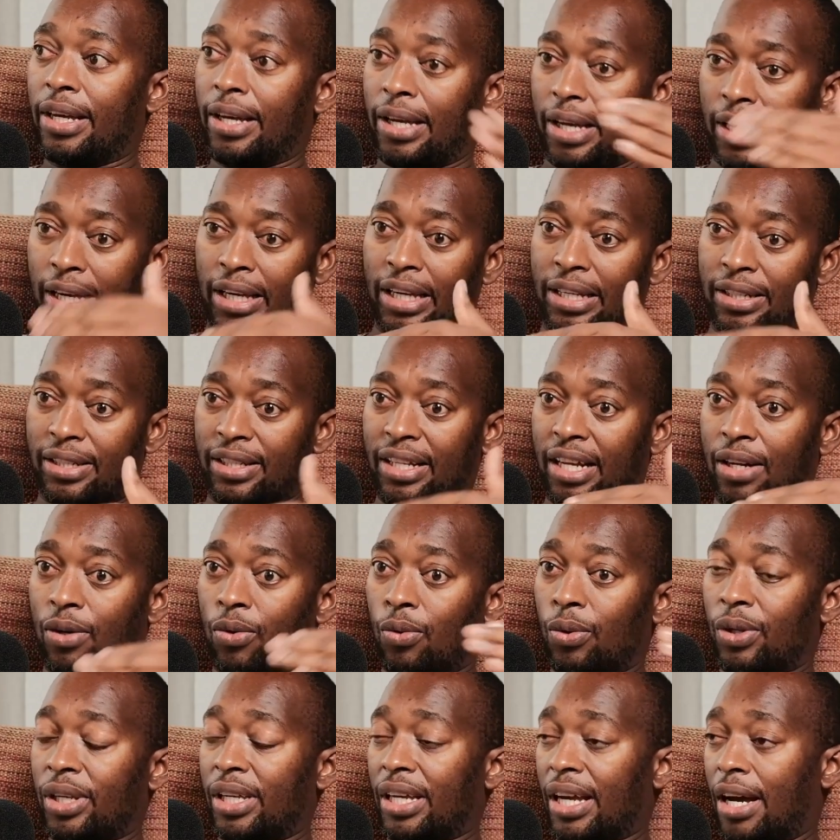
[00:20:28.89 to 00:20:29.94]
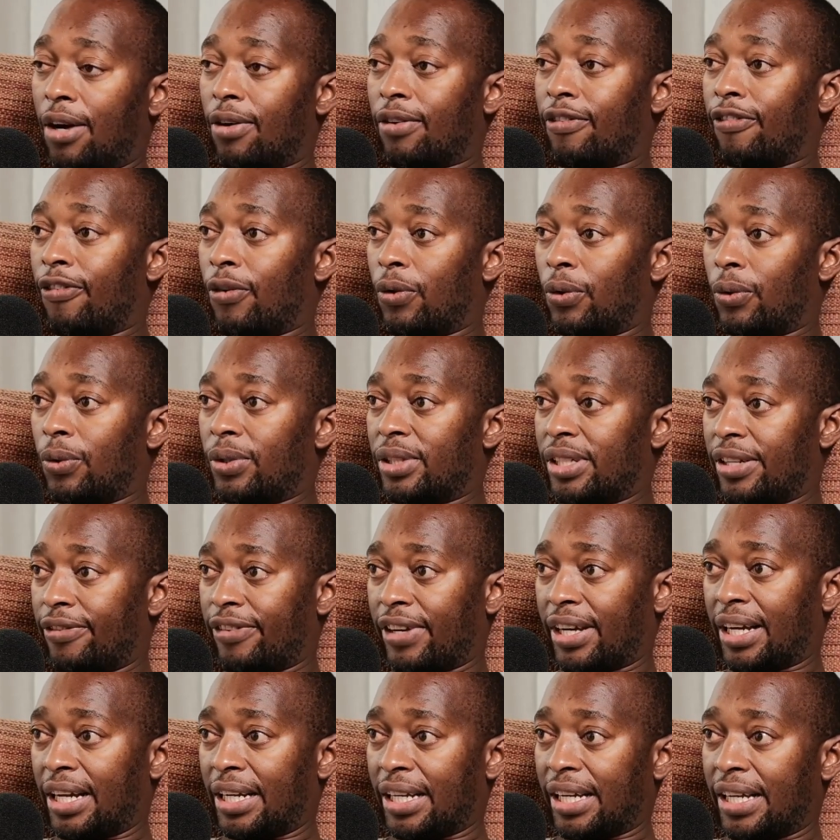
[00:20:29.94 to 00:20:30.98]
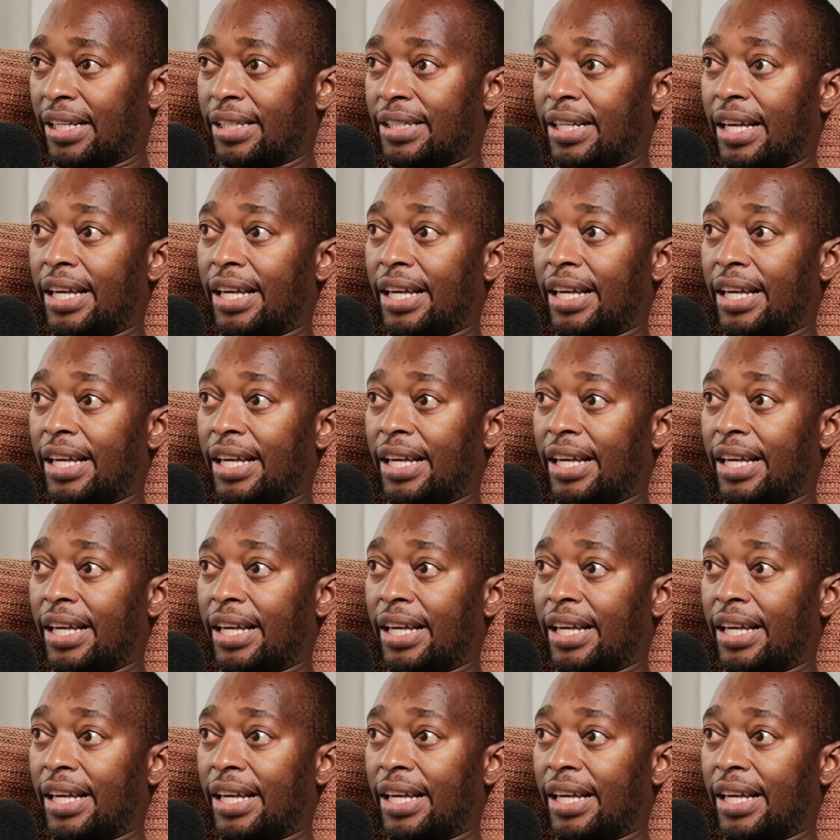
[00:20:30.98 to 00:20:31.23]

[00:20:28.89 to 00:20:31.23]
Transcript: can start looking out for cervical cancer,